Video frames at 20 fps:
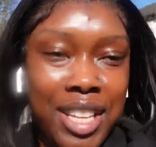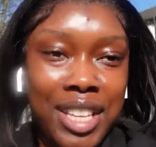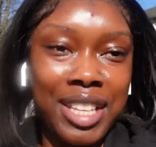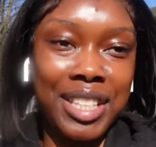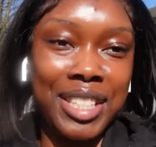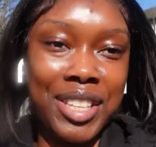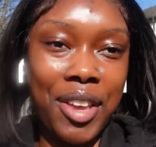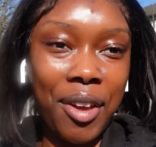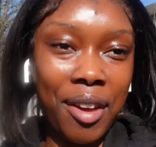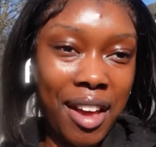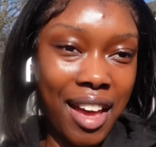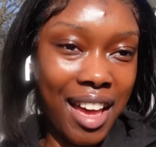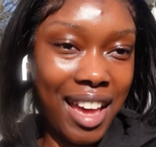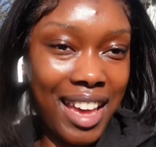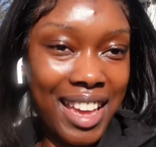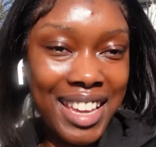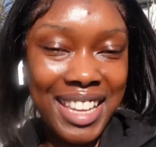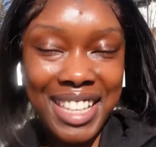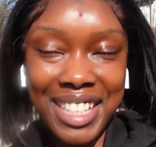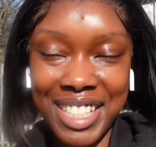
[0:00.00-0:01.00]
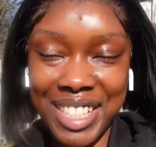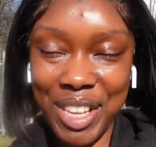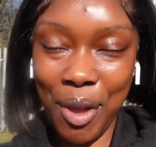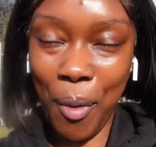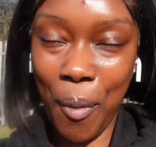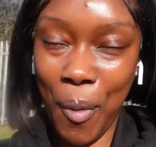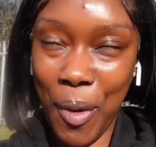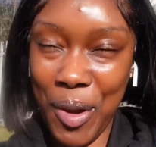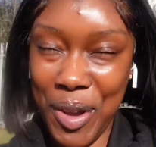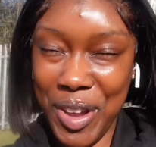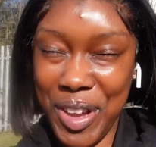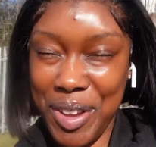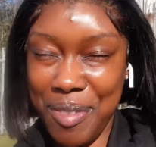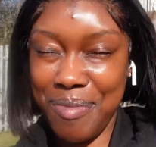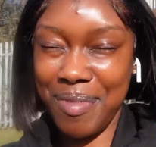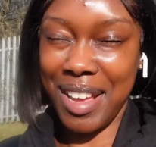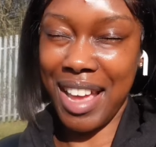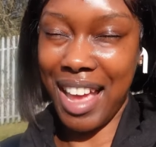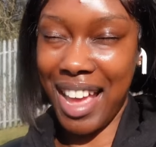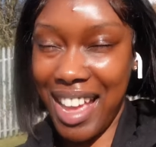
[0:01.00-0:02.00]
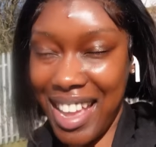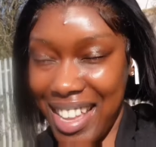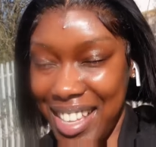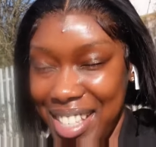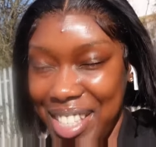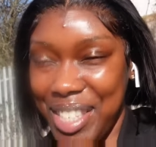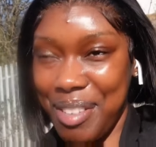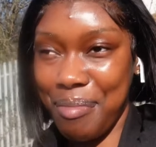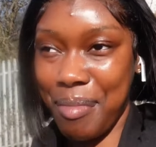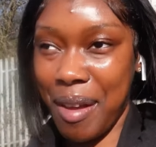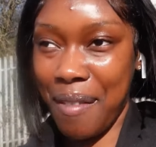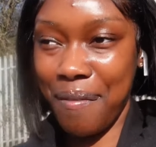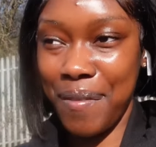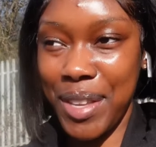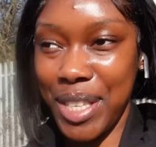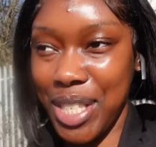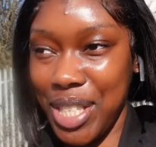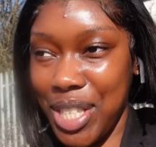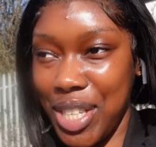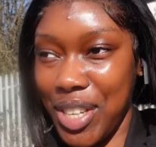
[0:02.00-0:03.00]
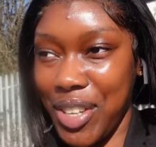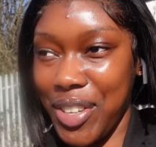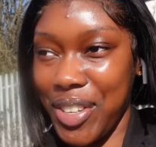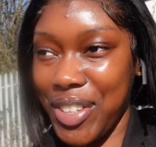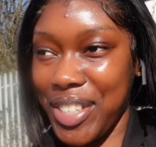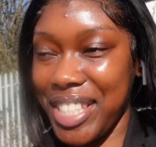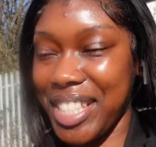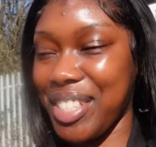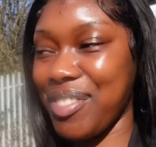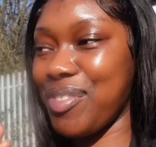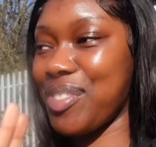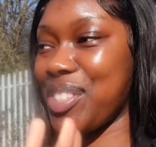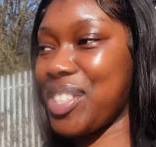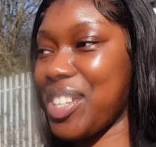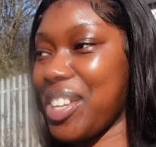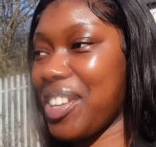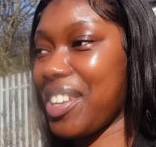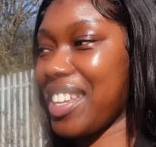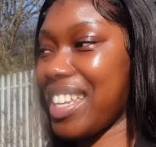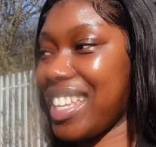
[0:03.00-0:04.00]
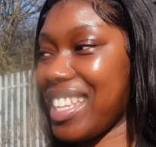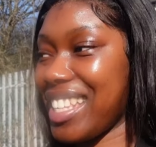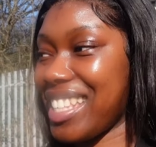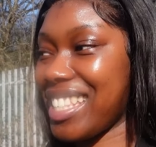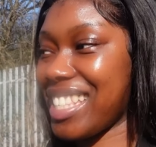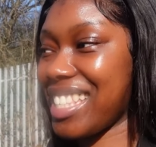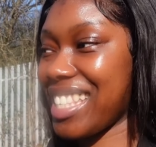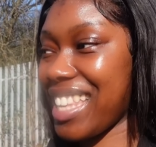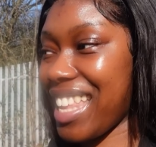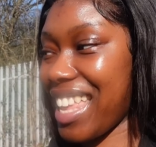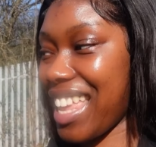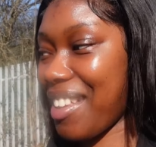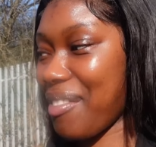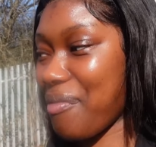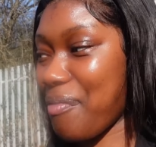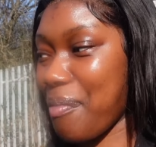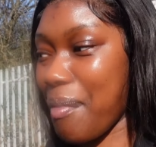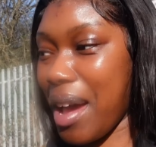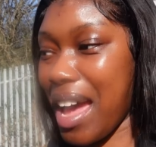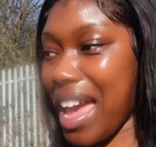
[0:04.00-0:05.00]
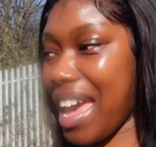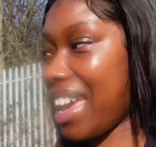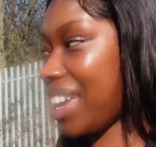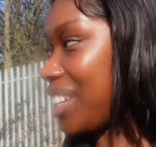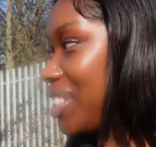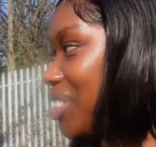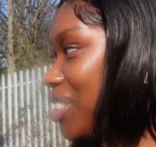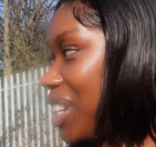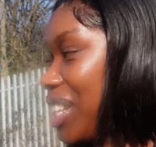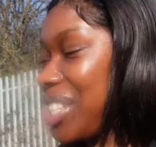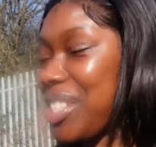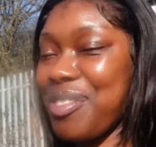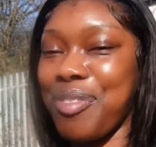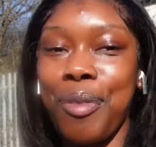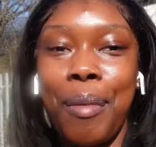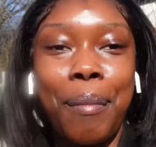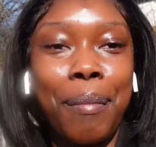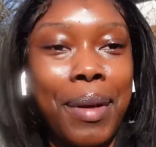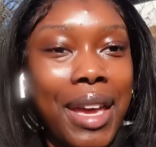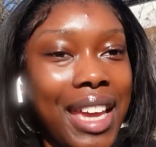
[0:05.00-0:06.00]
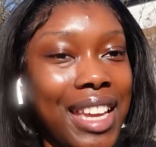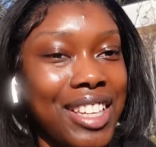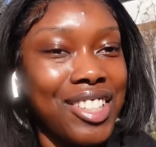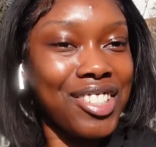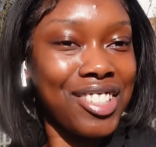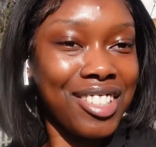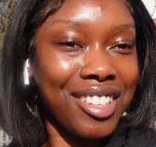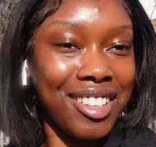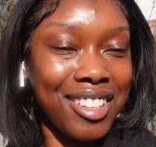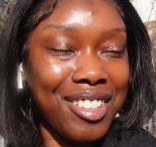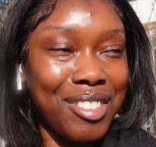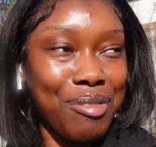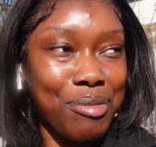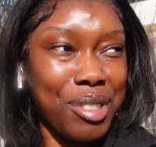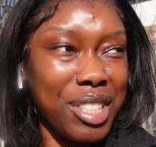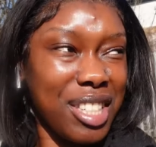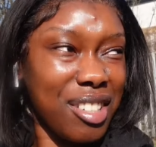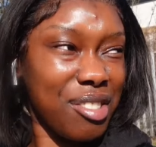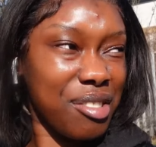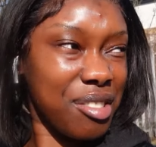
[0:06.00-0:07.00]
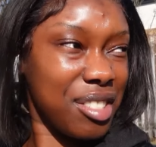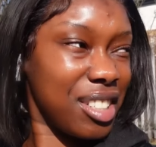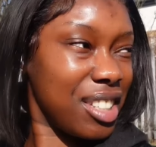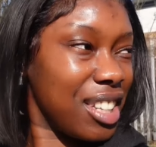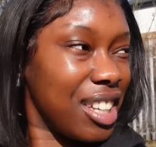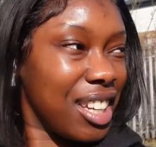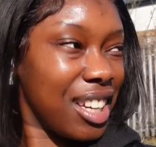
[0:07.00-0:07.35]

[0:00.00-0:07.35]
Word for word: So guys, welcome guys to my video. This video is my transformation. What's it called?